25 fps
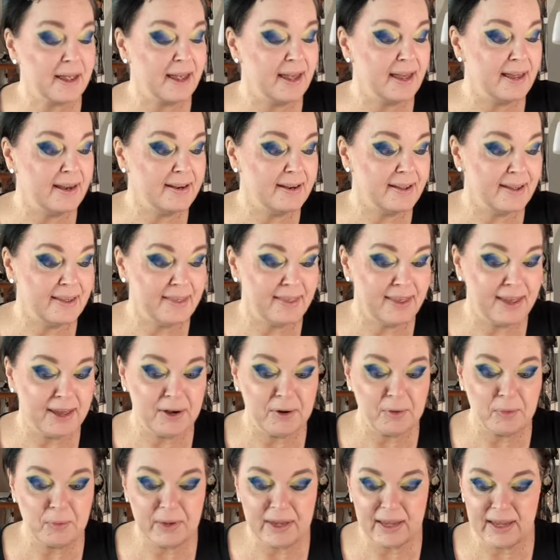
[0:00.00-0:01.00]
and
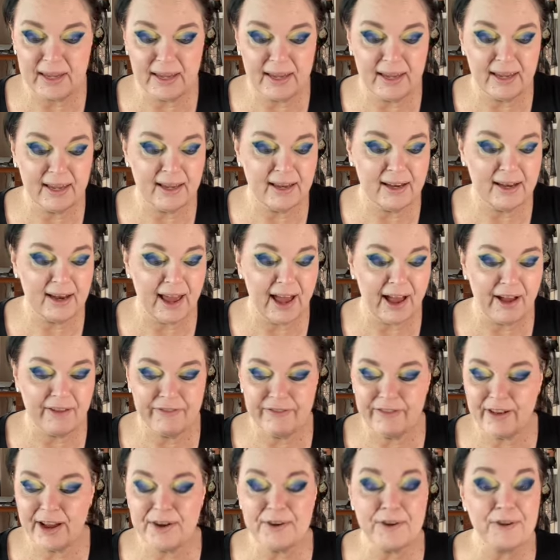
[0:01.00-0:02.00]
then we can have
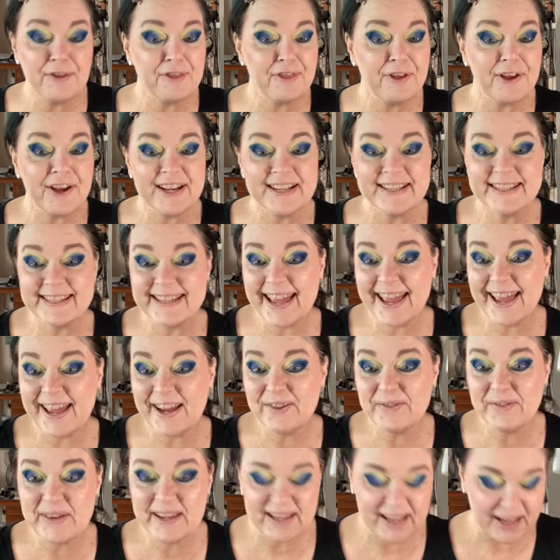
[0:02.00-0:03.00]
final thoughts
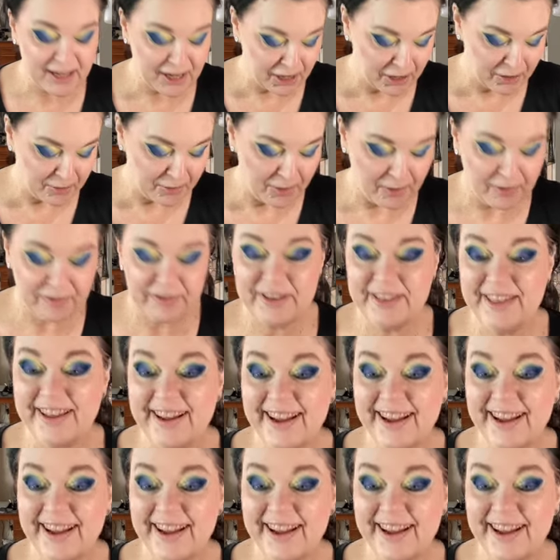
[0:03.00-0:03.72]
and we can go over the